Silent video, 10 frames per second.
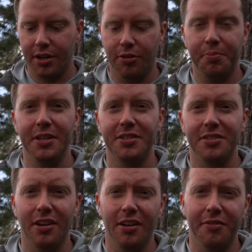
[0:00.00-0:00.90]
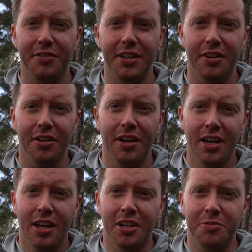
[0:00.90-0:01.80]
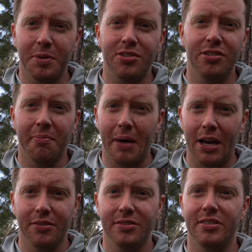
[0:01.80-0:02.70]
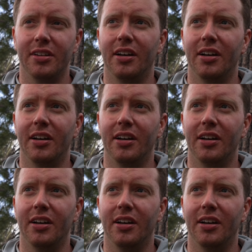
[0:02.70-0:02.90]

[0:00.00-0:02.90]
piece of gear, especially in the mountains,